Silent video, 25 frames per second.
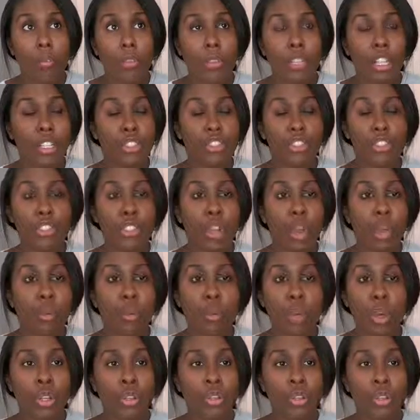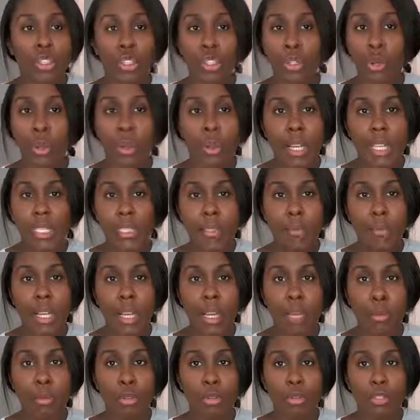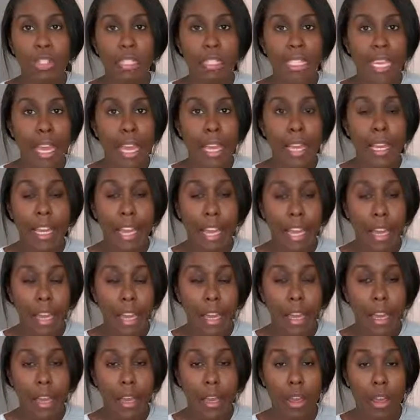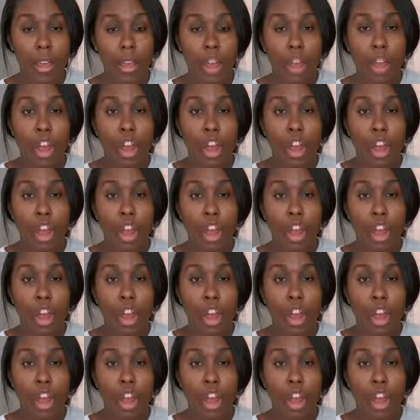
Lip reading: there's no one who's going to be able to take care